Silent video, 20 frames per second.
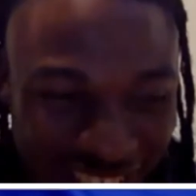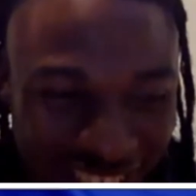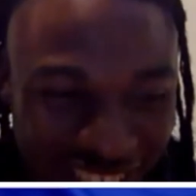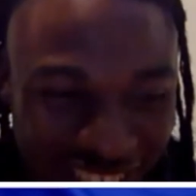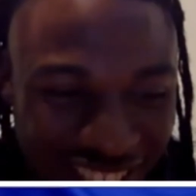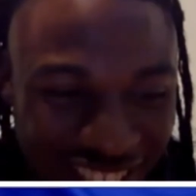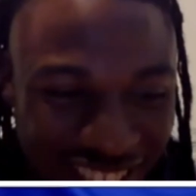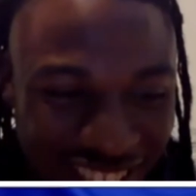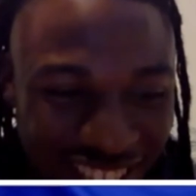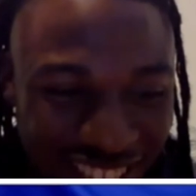
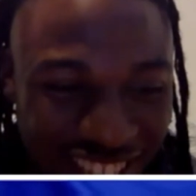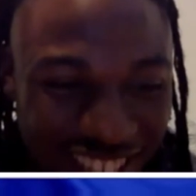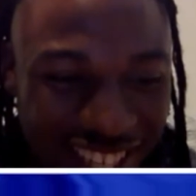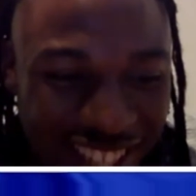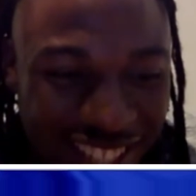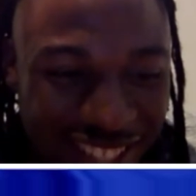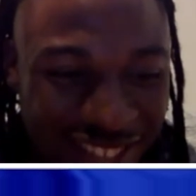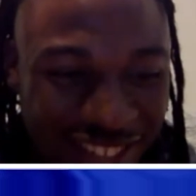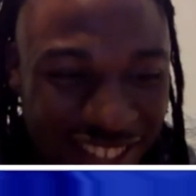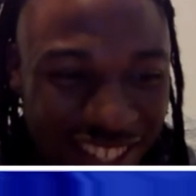That's
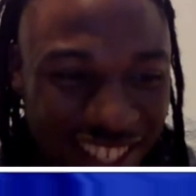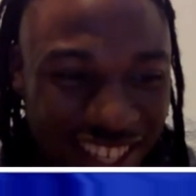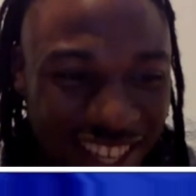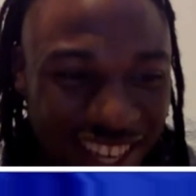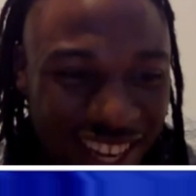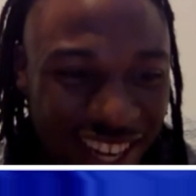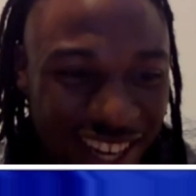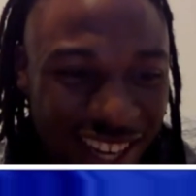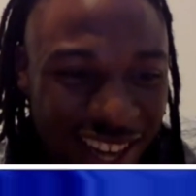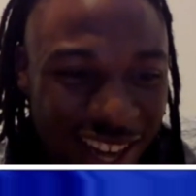that's one you
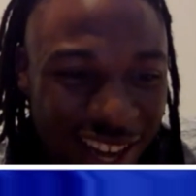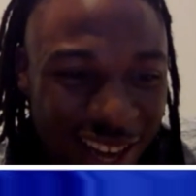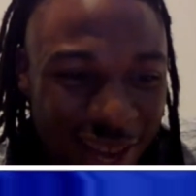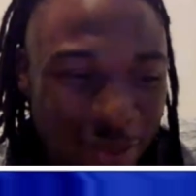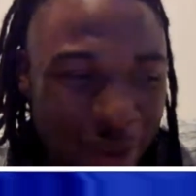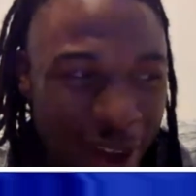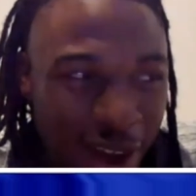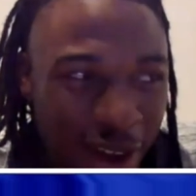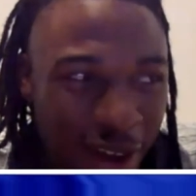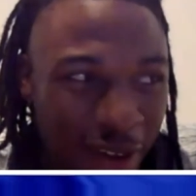gotta think
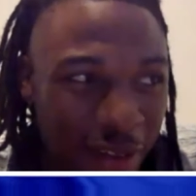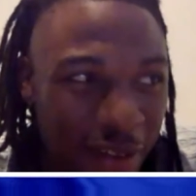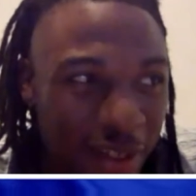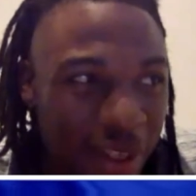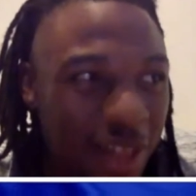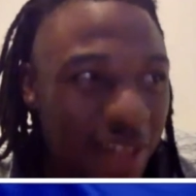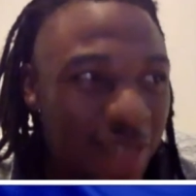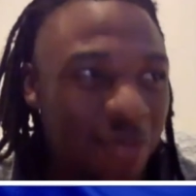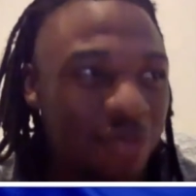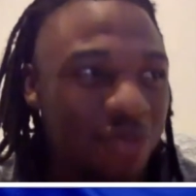about.
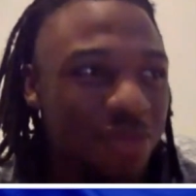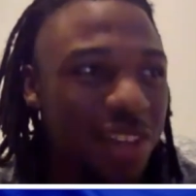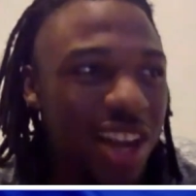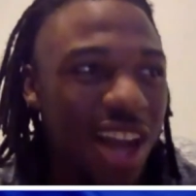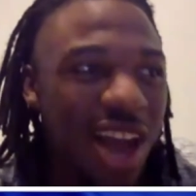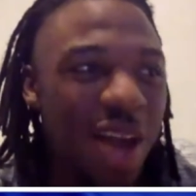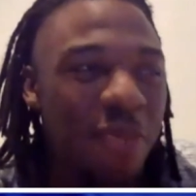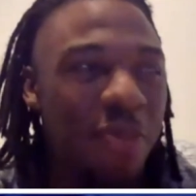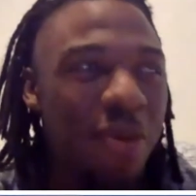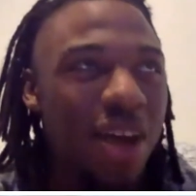
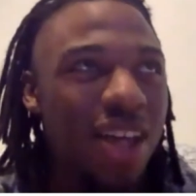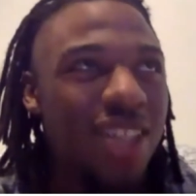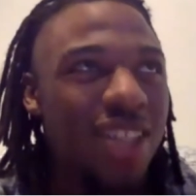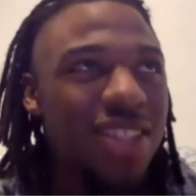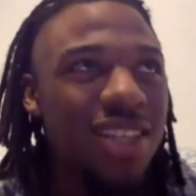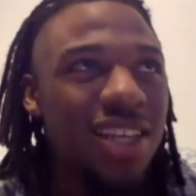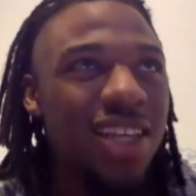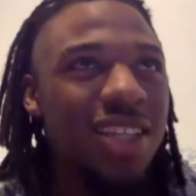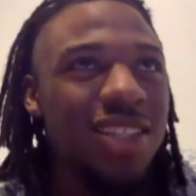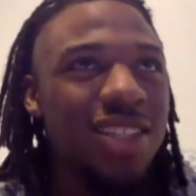I'll probably
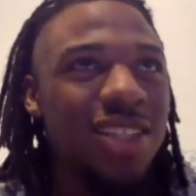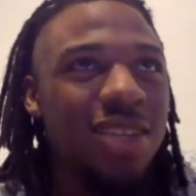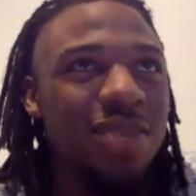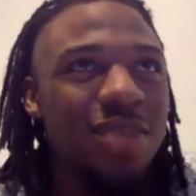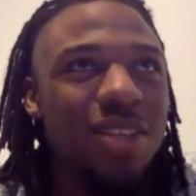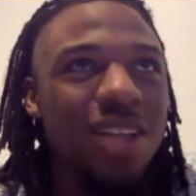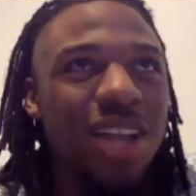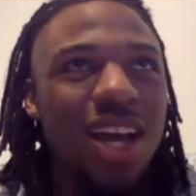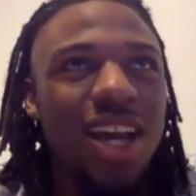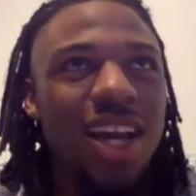sing
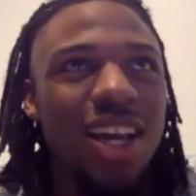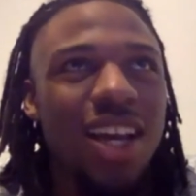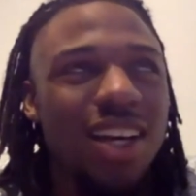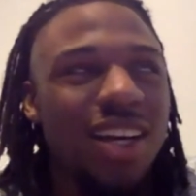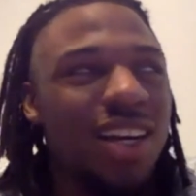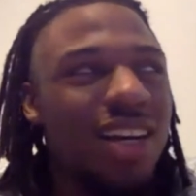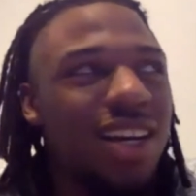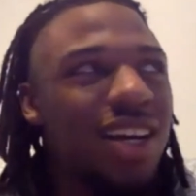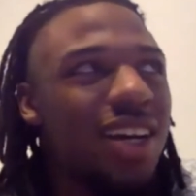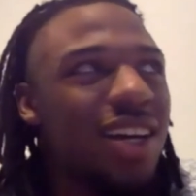something like.
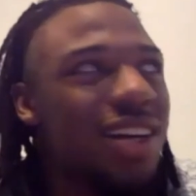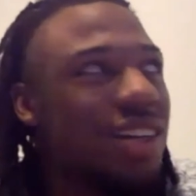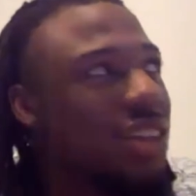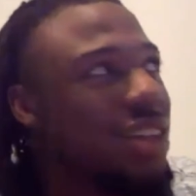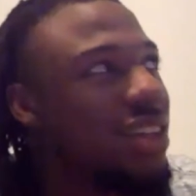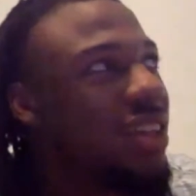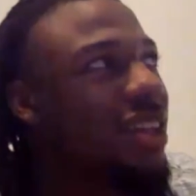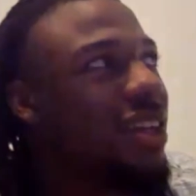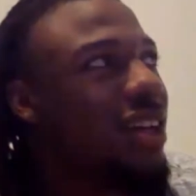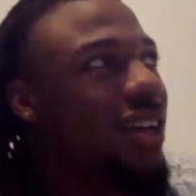Uh,
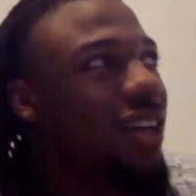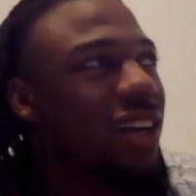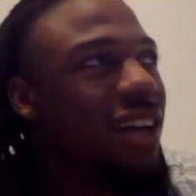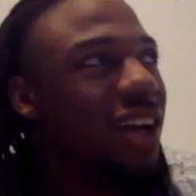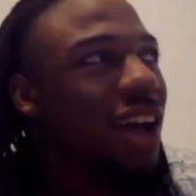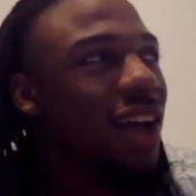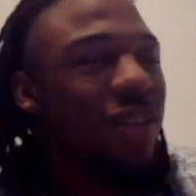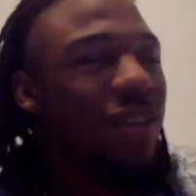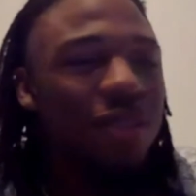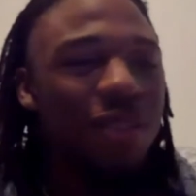
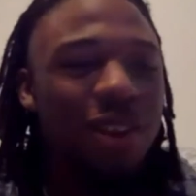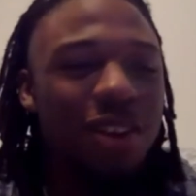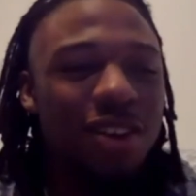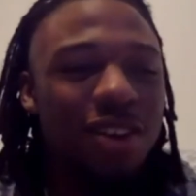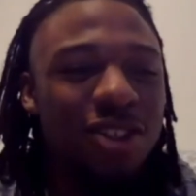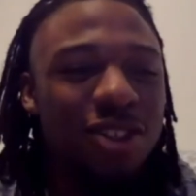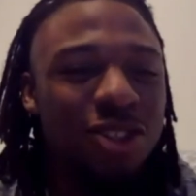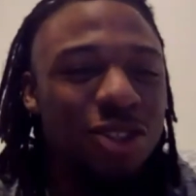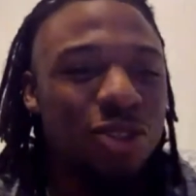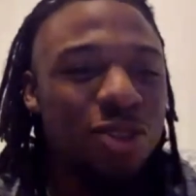have you ever heard
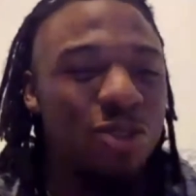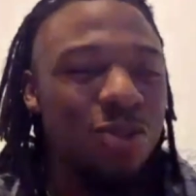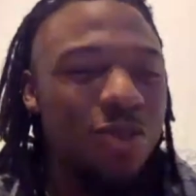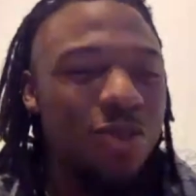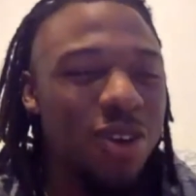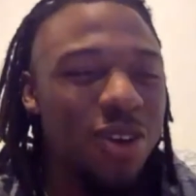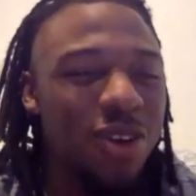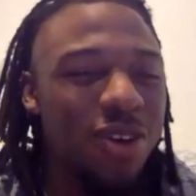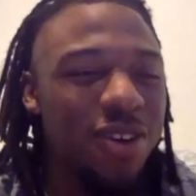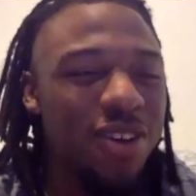of Juice
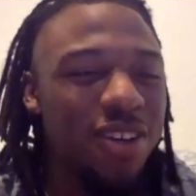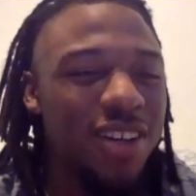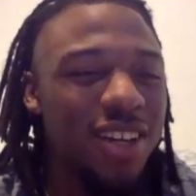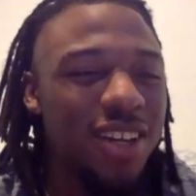WRLD?